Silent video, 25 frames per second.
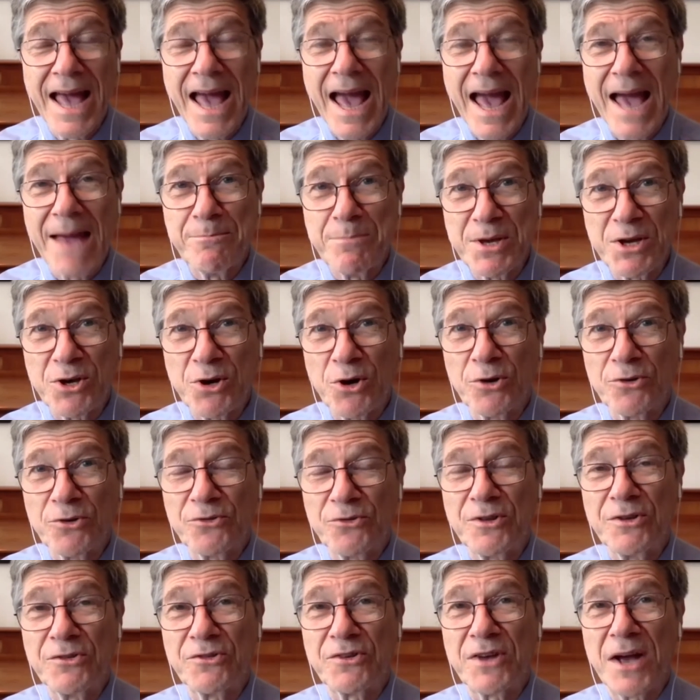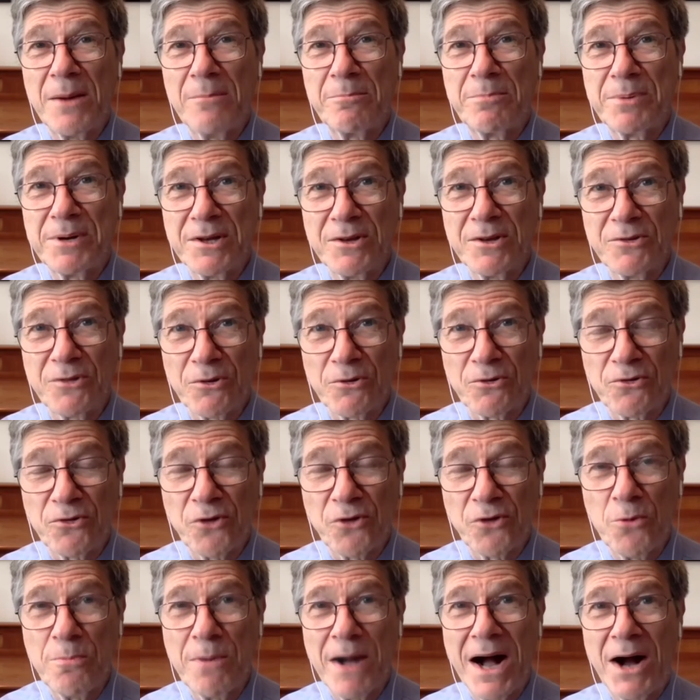And because these companies are
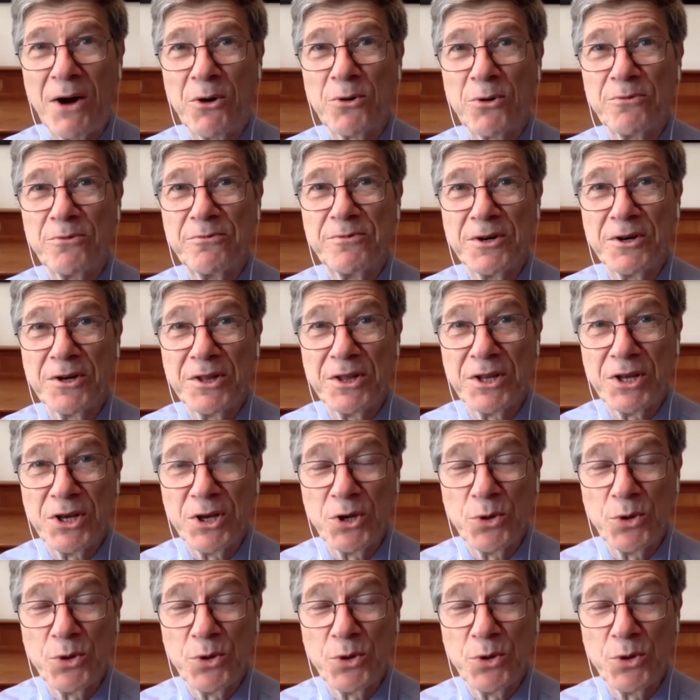so powerful in the